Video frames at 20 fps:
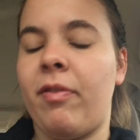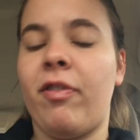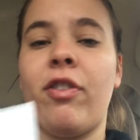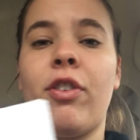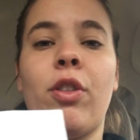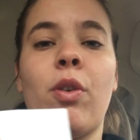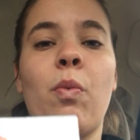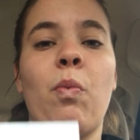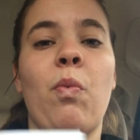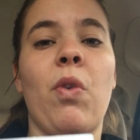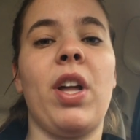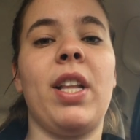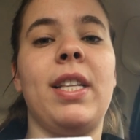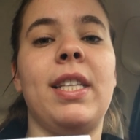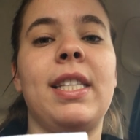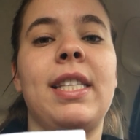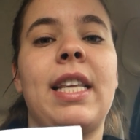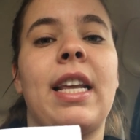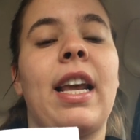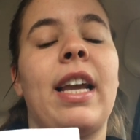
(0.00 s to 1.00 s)
for the
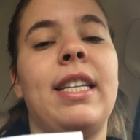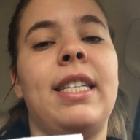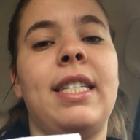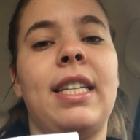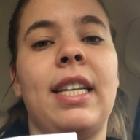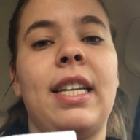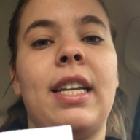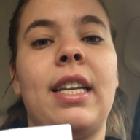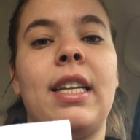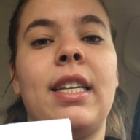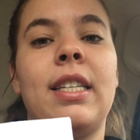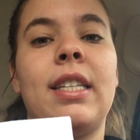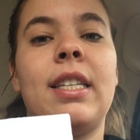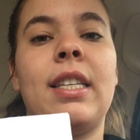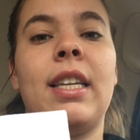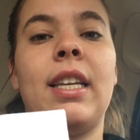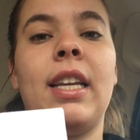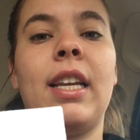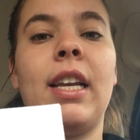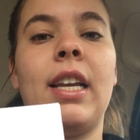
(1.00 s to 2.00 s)
ones that I
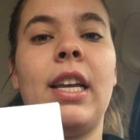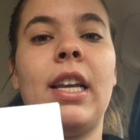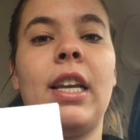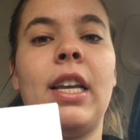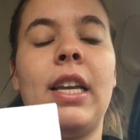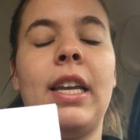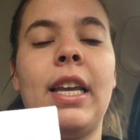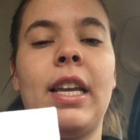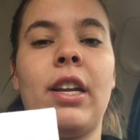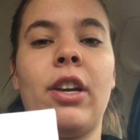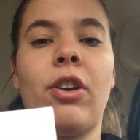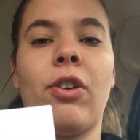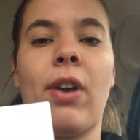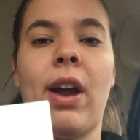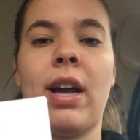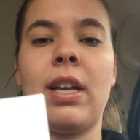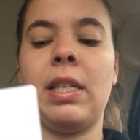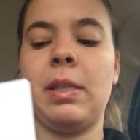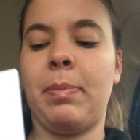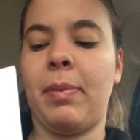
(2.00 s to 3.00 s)
didn't get a
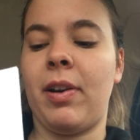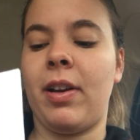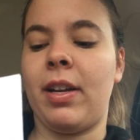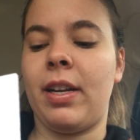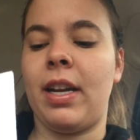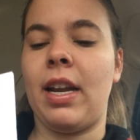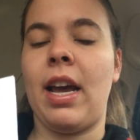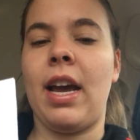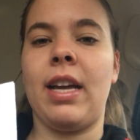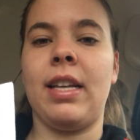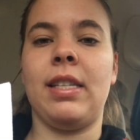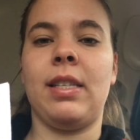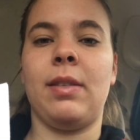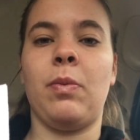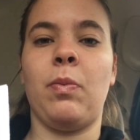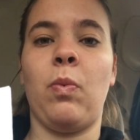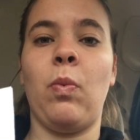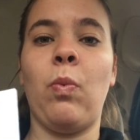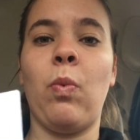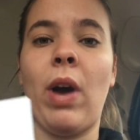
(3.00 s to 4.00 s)
grasp on
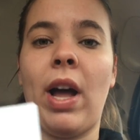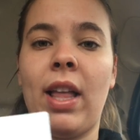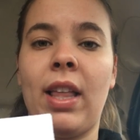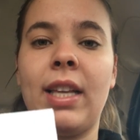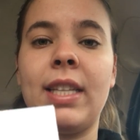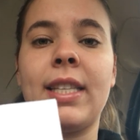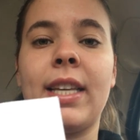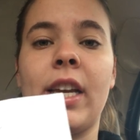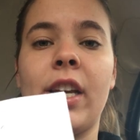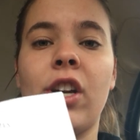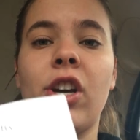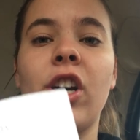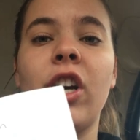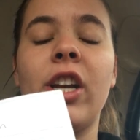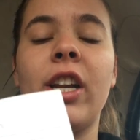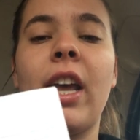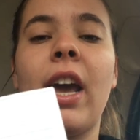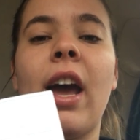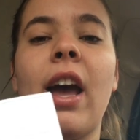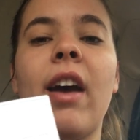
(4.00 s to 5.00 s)
as well as I
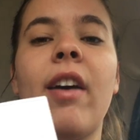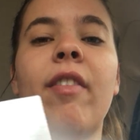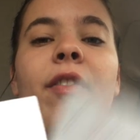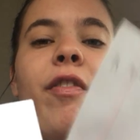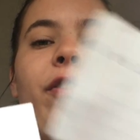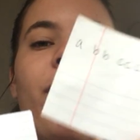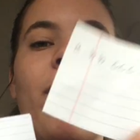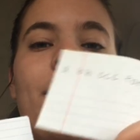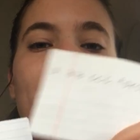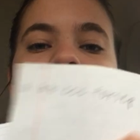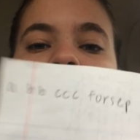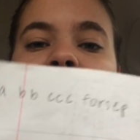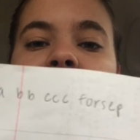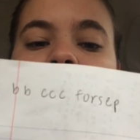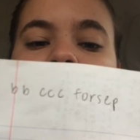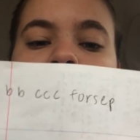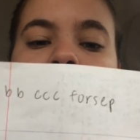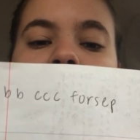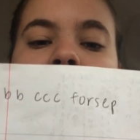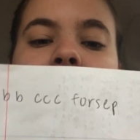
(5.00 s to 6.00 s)
could have from
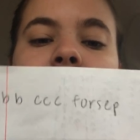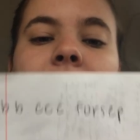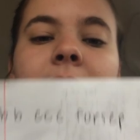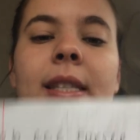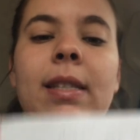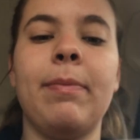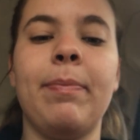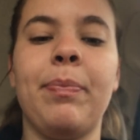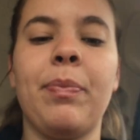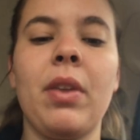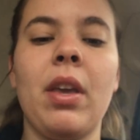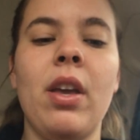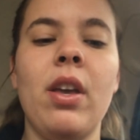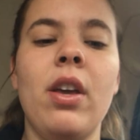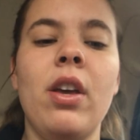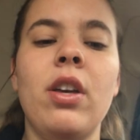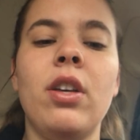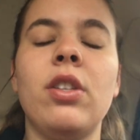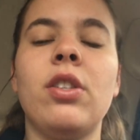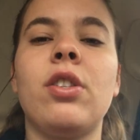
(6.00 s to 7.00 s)
these ones.
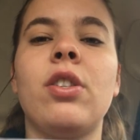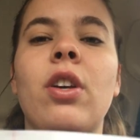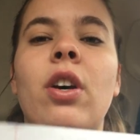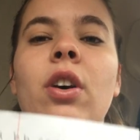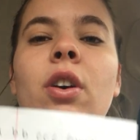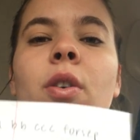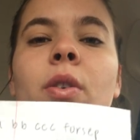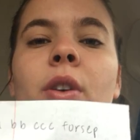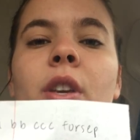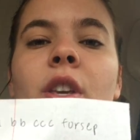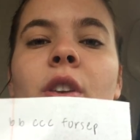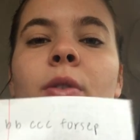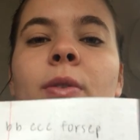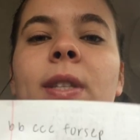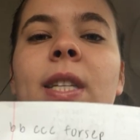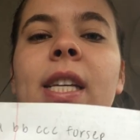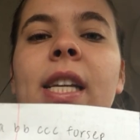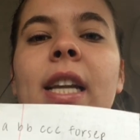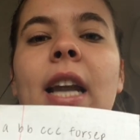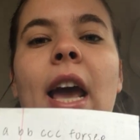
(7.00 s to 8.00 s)
So
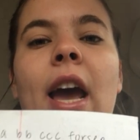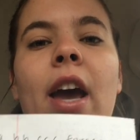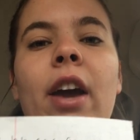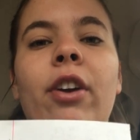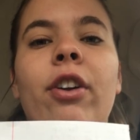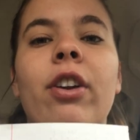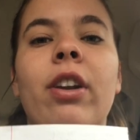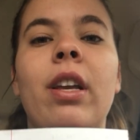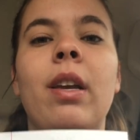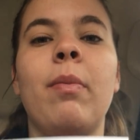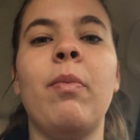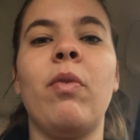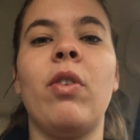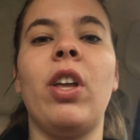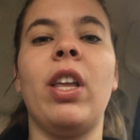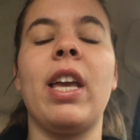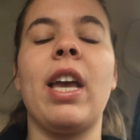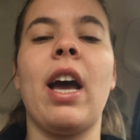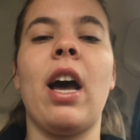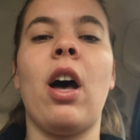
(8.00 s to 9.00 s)
using an acronym
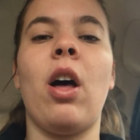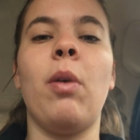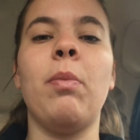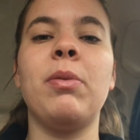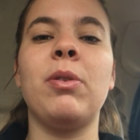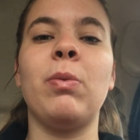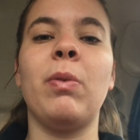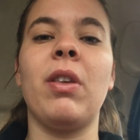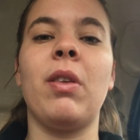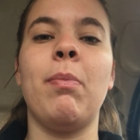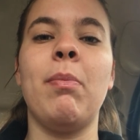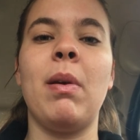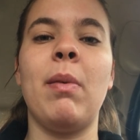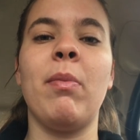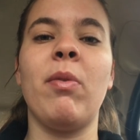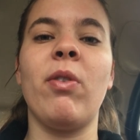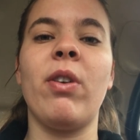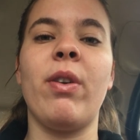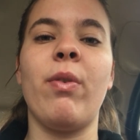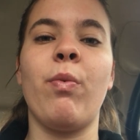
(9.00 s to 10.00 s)
really helps with
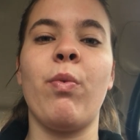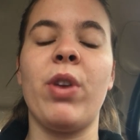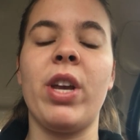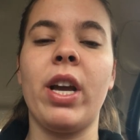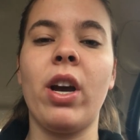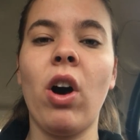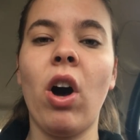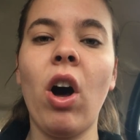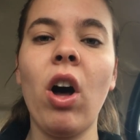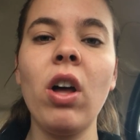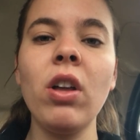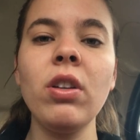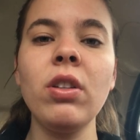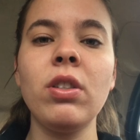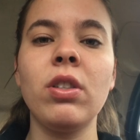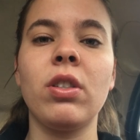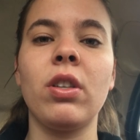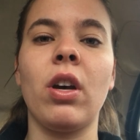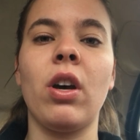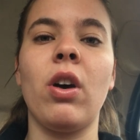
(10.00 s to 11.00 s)
memory recall.
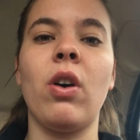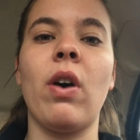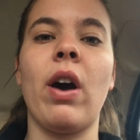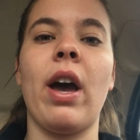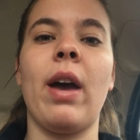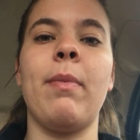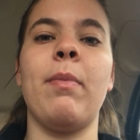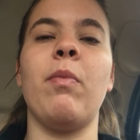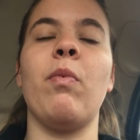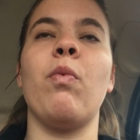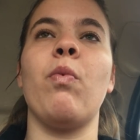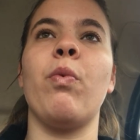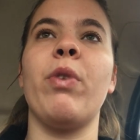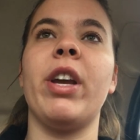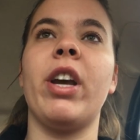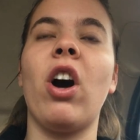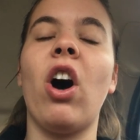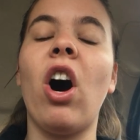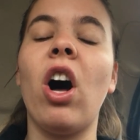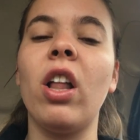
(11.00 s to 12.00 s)
So I'm
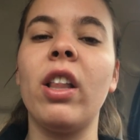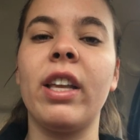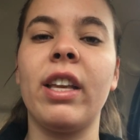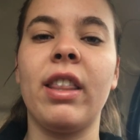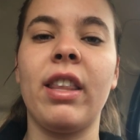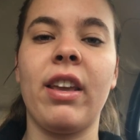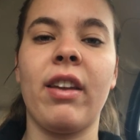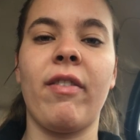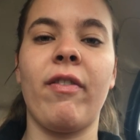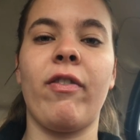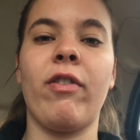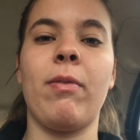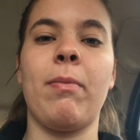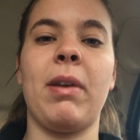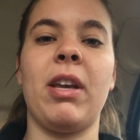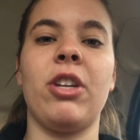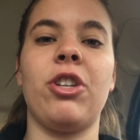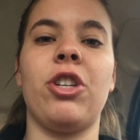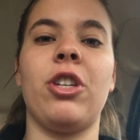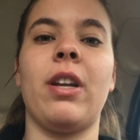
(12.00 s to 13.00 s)
recalling the
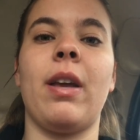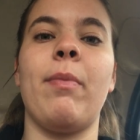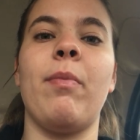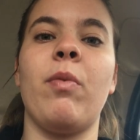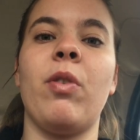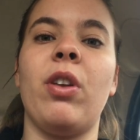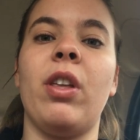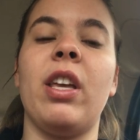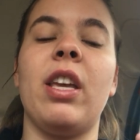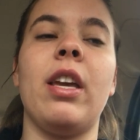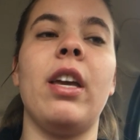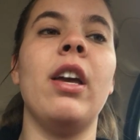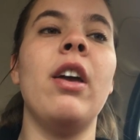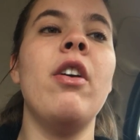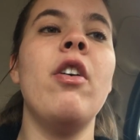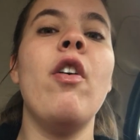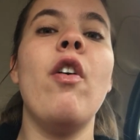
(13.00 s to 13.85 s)
information. I'm really